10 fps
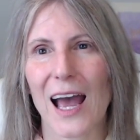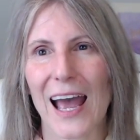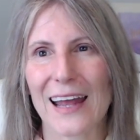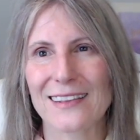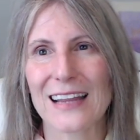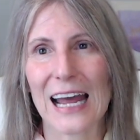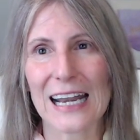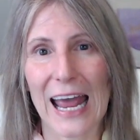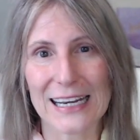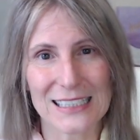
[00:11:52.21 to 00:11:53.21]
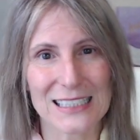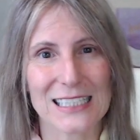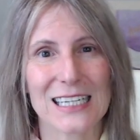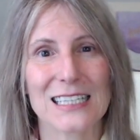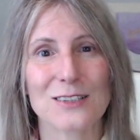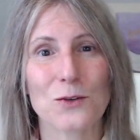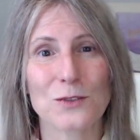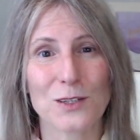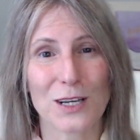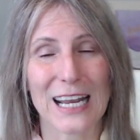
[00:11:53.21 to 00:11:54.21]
and that energy is also